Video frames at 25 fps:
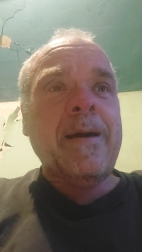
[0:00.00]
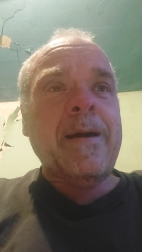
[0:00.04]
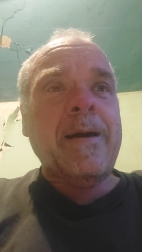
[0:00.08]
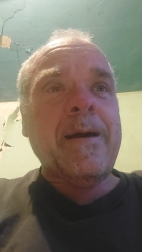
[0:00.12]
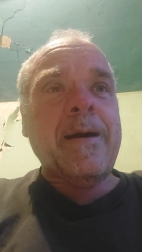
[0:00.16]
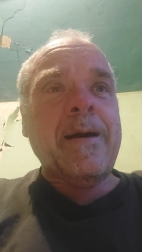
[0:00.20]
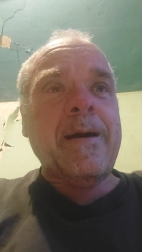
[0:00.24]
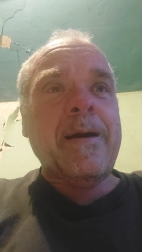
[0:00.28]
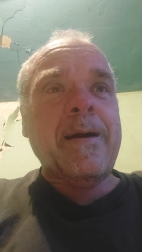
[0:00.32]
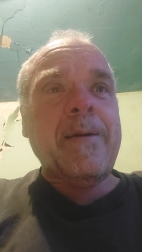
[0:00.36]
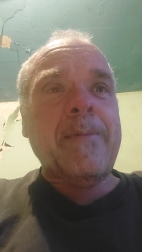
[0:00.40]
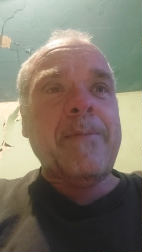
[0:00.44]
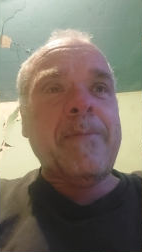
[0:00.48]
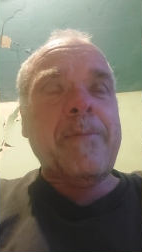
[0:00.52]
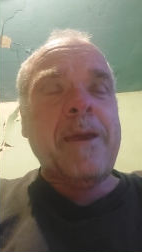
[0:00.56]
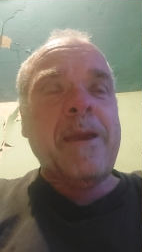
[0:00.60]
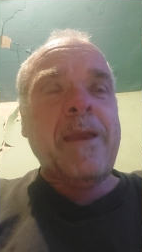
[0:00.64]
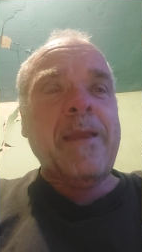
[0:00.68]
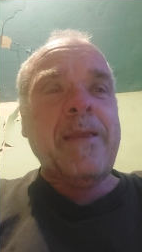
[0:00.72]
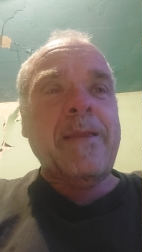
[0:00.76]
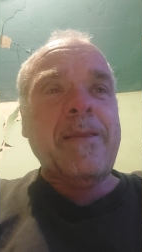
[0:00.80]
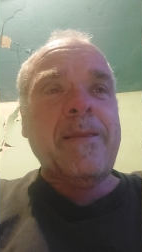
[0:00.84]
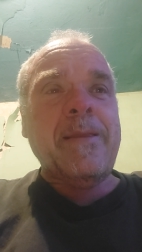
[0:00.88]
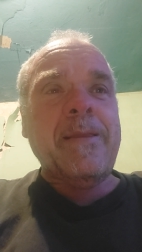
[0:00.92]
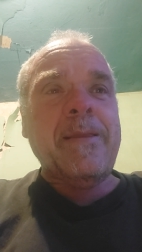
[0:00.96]
uh,
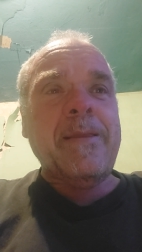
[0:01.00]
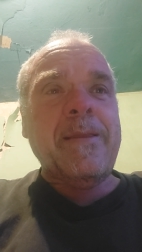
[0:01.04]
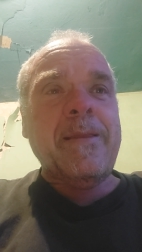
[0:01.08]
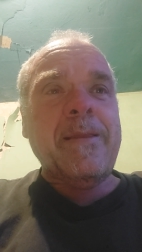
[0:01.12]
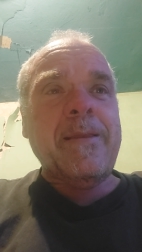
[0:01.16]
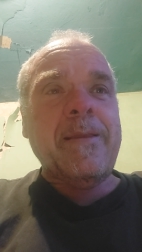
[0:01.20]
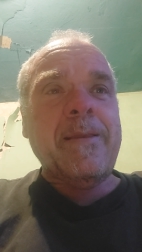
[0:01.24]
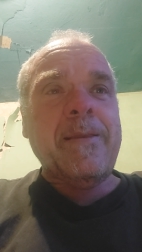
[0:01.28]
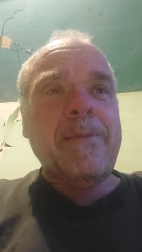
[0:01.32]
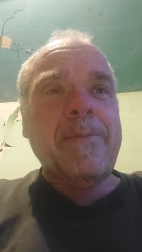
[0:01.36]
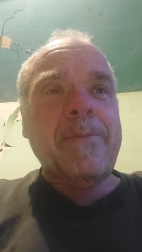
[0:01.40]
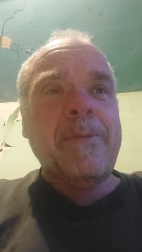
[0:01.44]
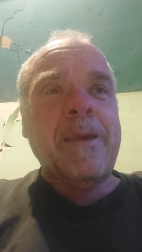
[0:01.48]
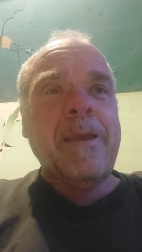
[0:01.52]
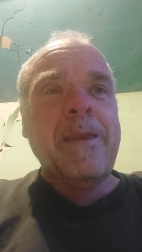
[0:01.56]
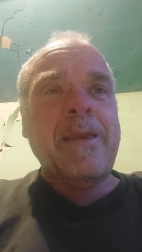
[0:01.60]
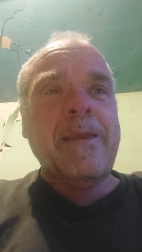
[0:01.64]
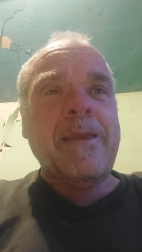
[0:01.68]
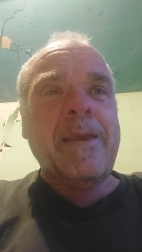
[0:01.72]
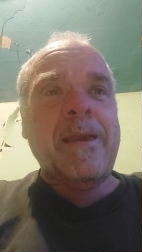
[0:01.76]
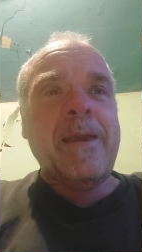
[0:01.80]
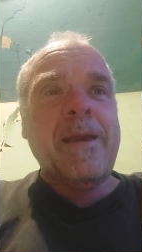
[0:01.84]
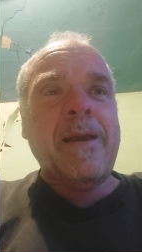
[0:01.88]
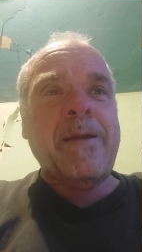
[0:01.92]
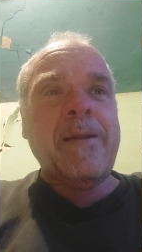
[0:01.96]
Peyton
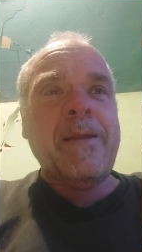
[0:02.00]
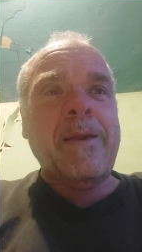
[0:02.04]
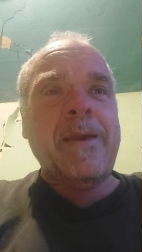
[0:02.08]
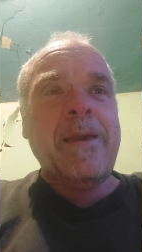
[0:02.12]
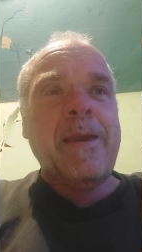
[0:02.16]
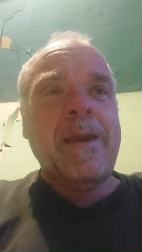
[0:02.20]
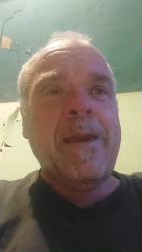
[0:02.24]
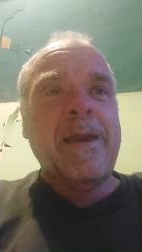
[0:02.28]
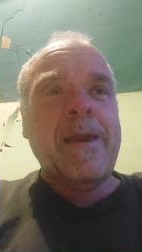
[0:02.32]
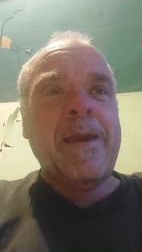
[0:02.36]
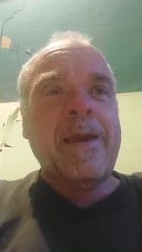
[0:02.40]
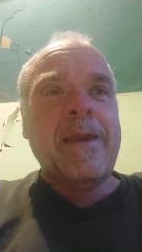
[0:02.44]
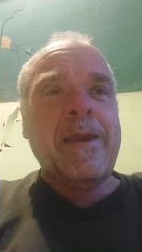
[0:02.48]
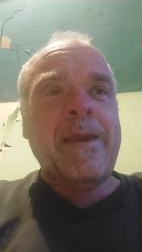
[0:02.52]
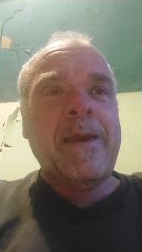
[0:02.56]
Peyton County at